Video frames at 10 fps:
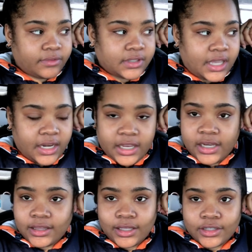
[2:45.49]
saying
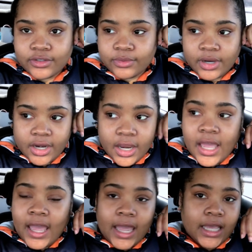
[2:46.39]
anything to her
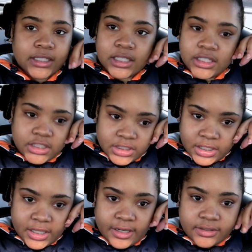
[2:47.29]
as he
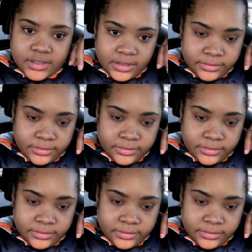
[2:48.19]
shouldn't